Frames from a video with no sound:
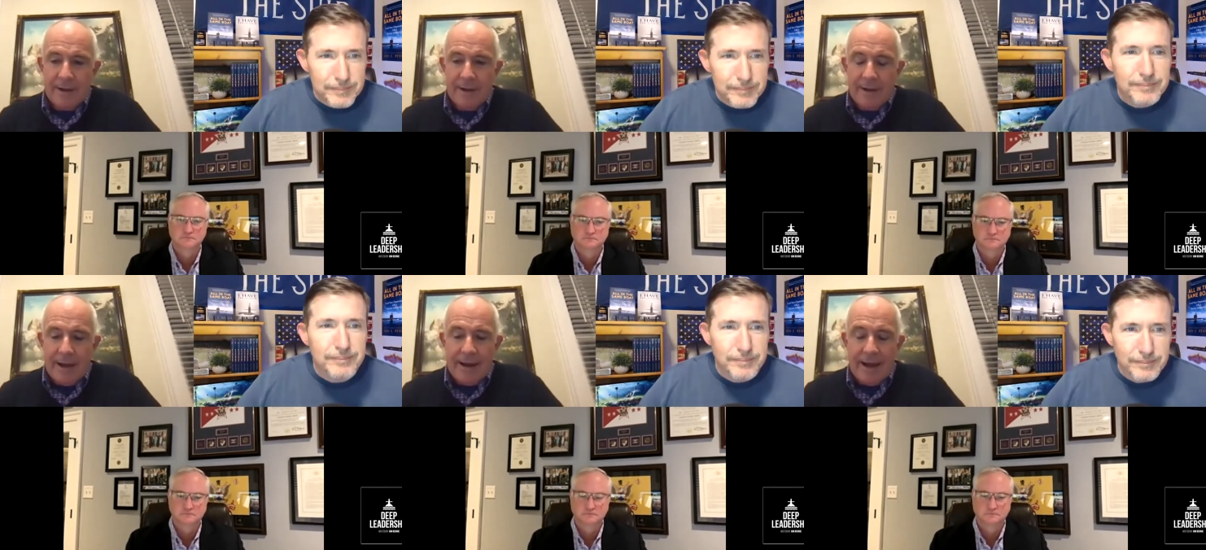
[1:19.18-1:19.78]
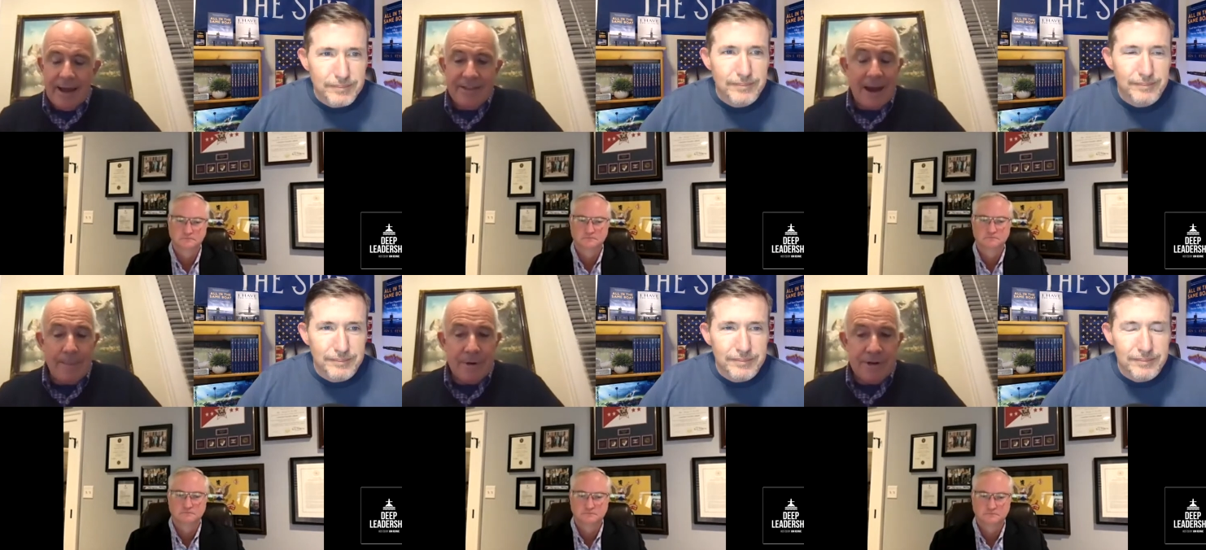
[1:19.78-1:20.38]
Speaker 1: and had the
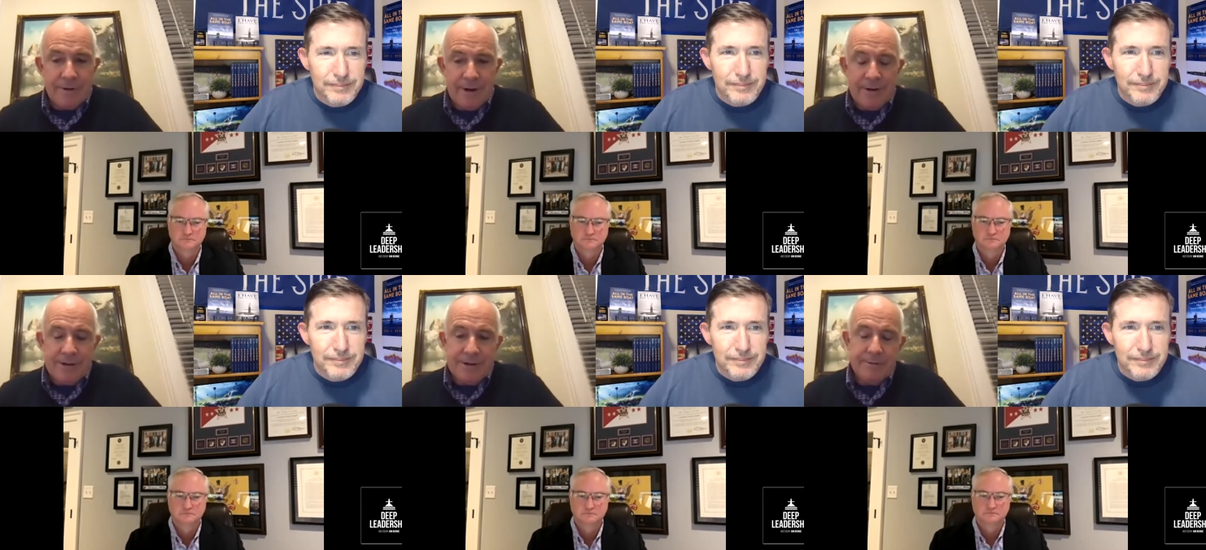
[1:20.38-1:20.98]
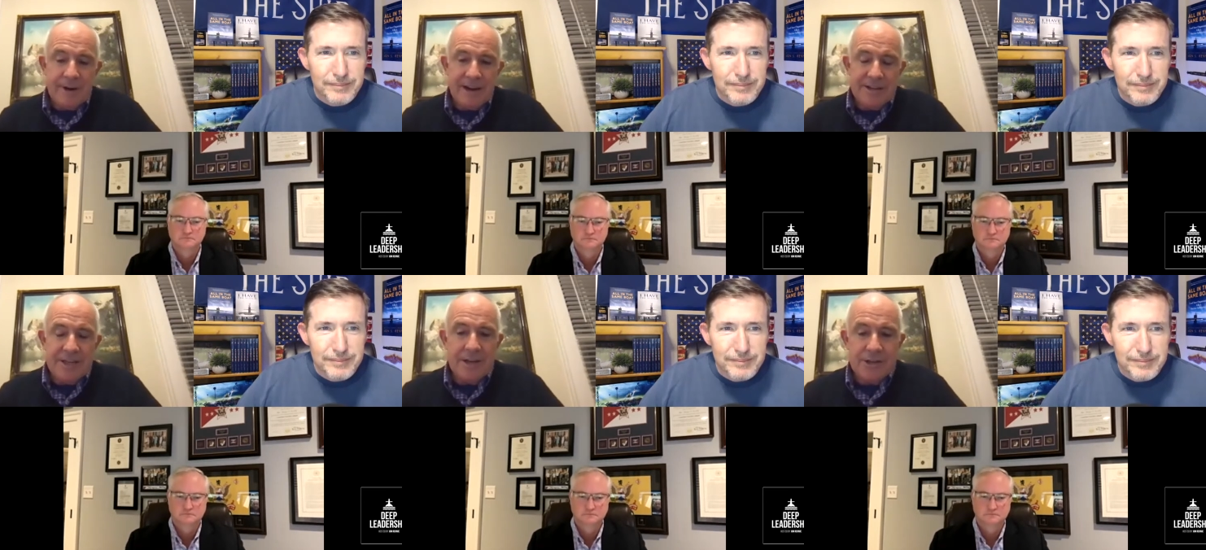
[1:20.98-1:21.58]
opportunity to uh,
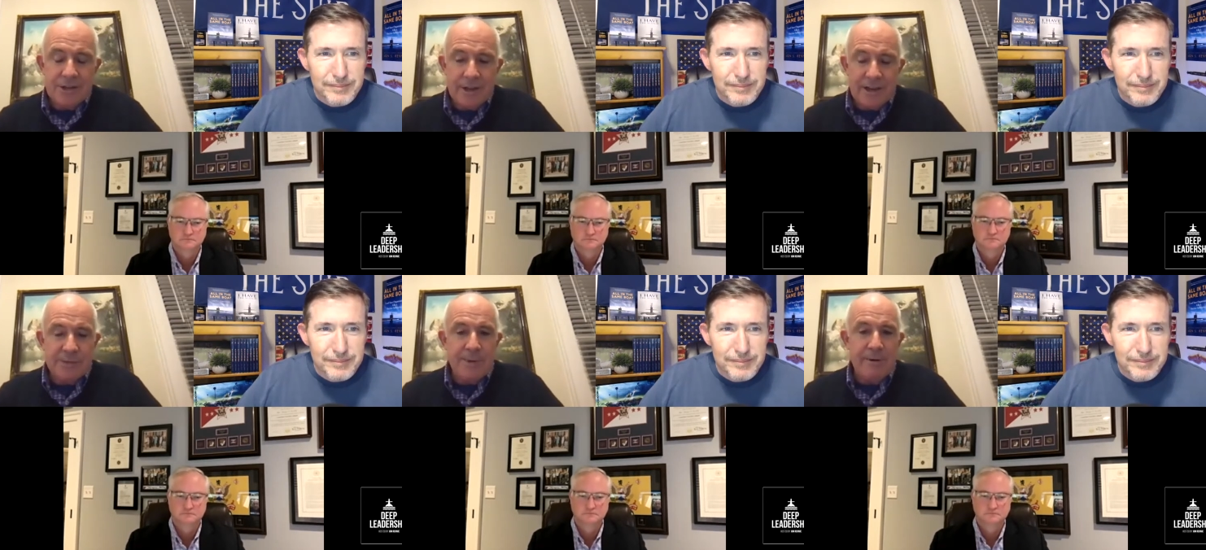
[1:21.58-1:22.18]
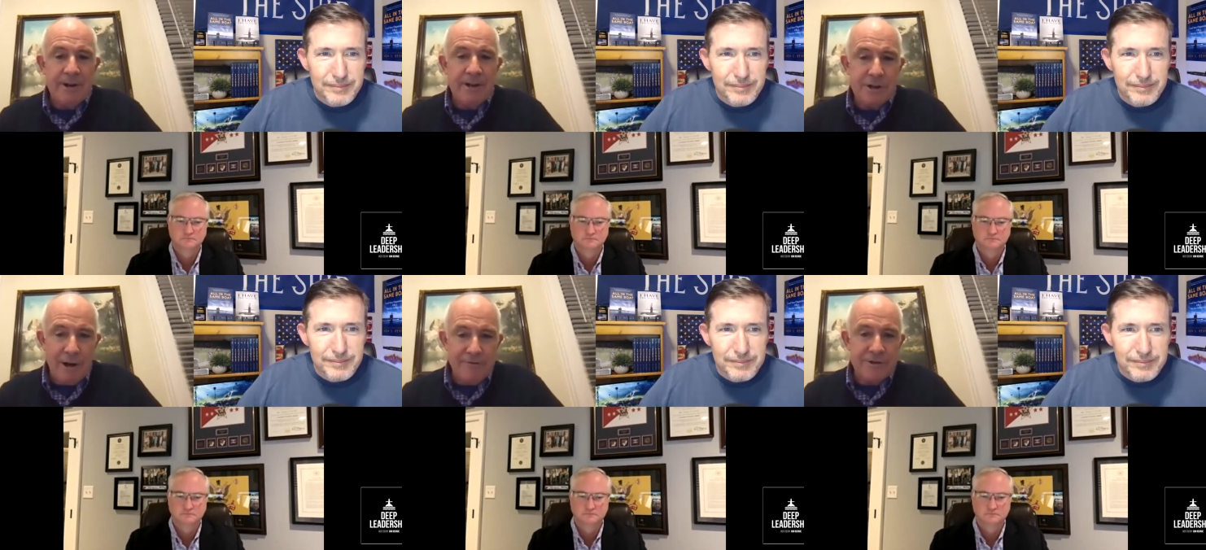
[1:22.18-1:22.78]
teach experienced
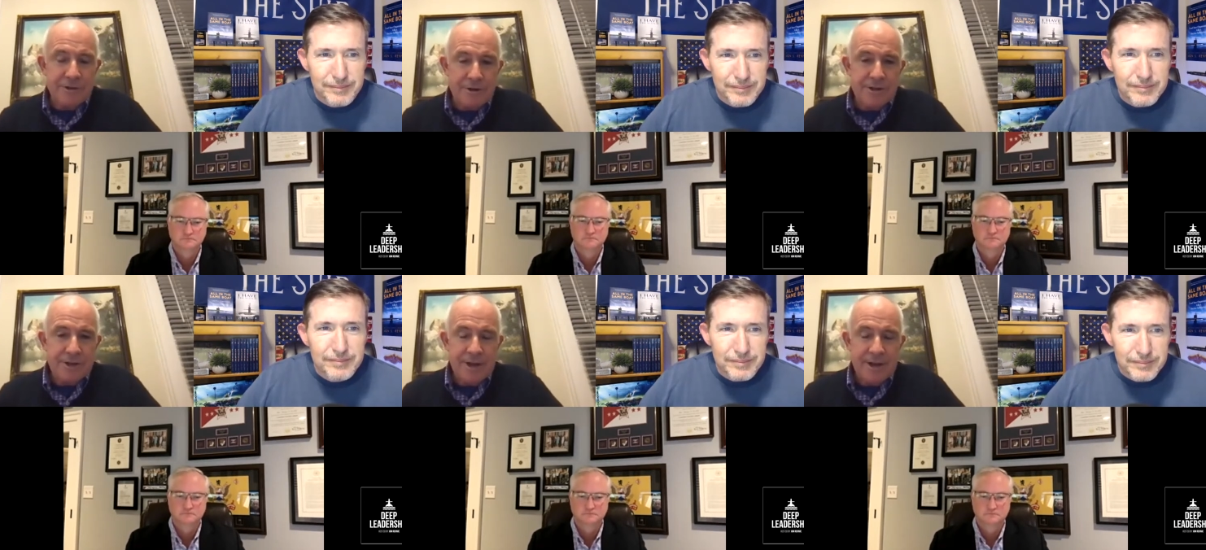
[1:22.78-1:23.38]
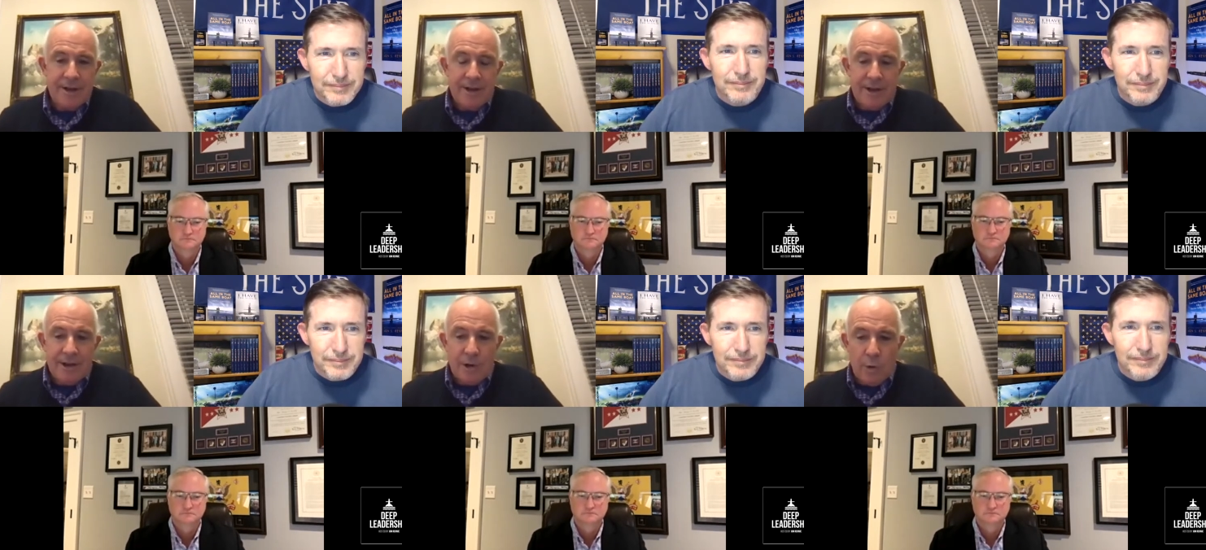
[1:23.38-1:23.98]
officers
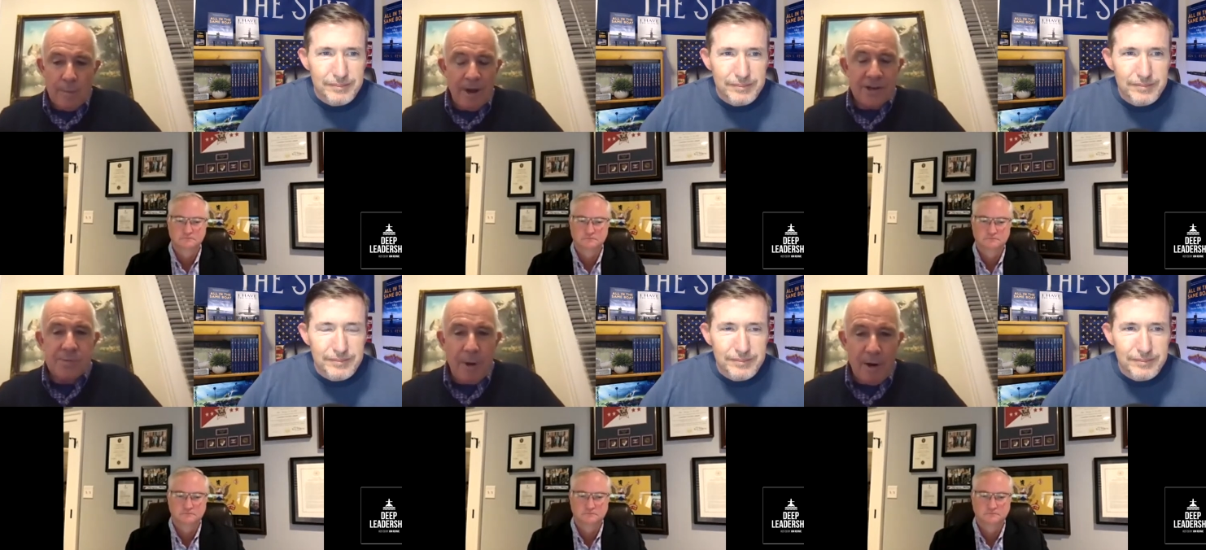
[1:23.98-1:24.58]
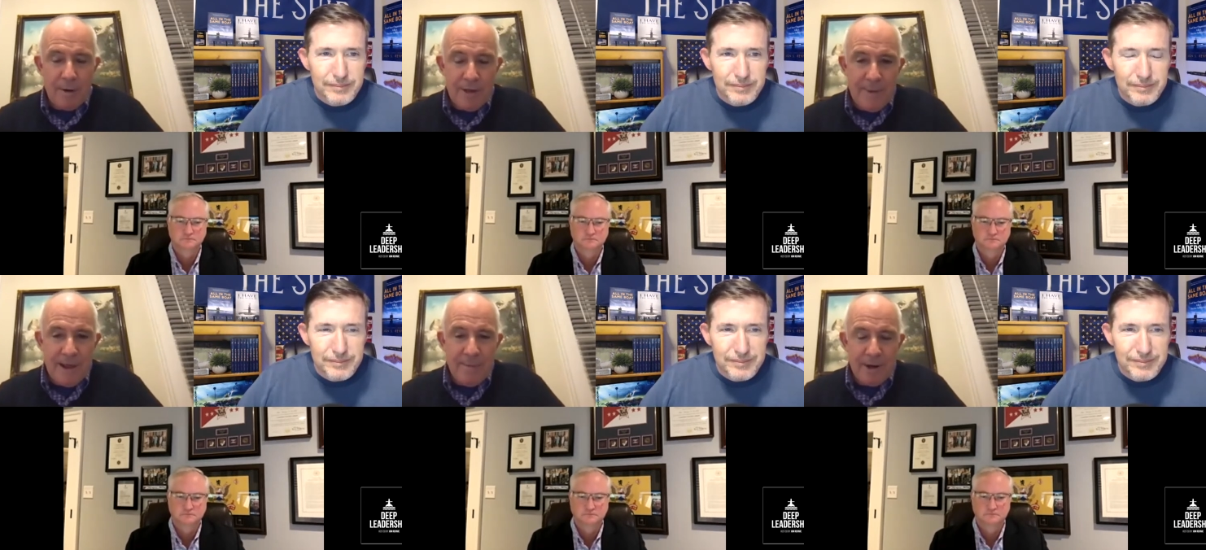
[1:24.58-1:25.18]
who were much smarter than
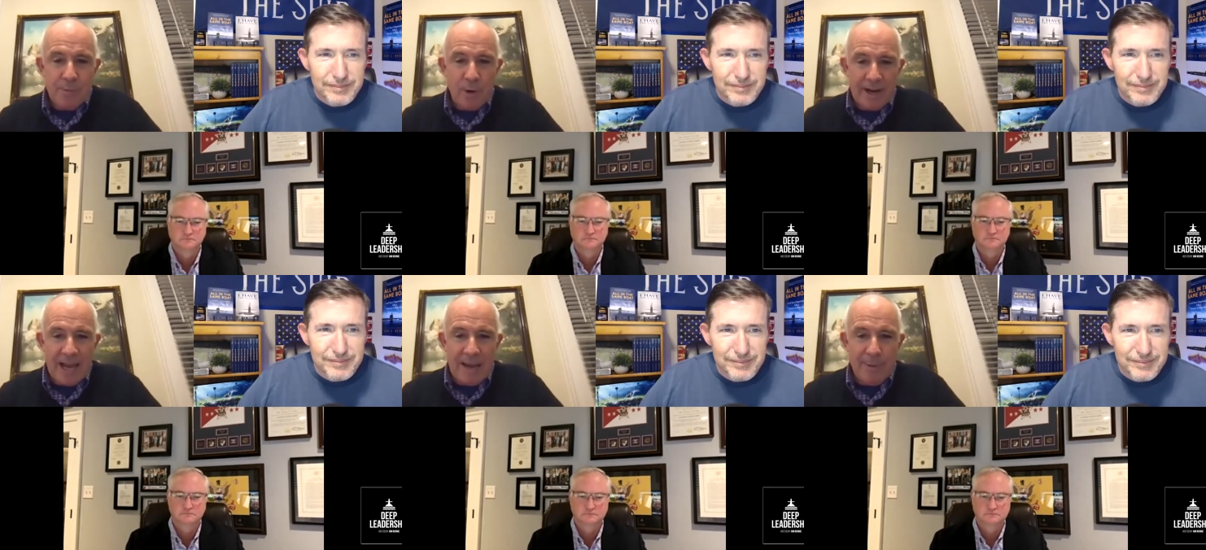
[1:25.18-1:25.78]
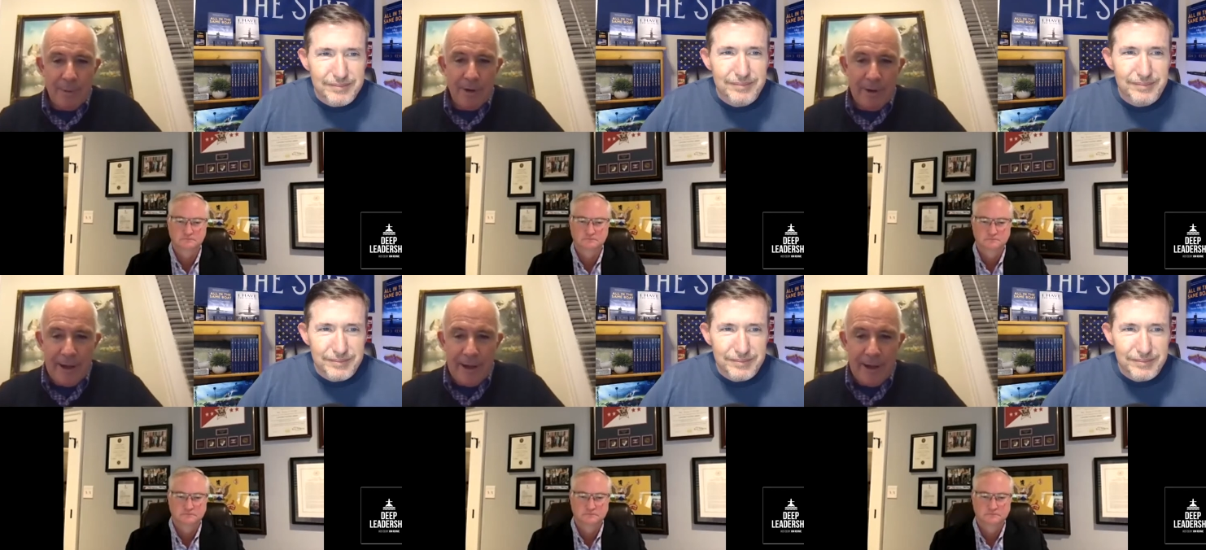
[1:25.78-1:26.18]
me, much more capable.